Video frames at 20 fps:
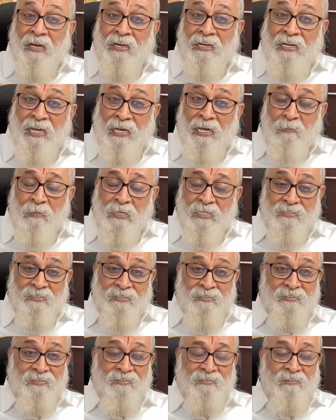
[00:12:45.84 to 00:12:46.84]
My name
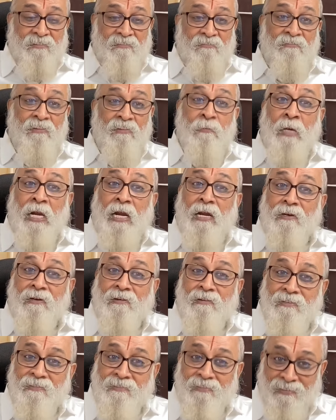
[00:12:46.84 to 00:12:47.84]
is
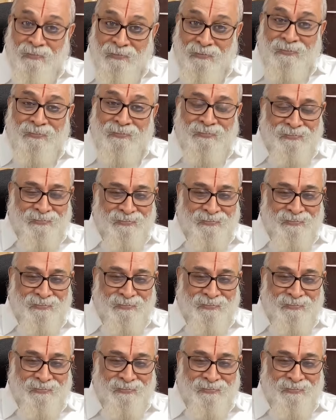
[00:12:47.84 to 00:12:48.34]
Vimalakriti.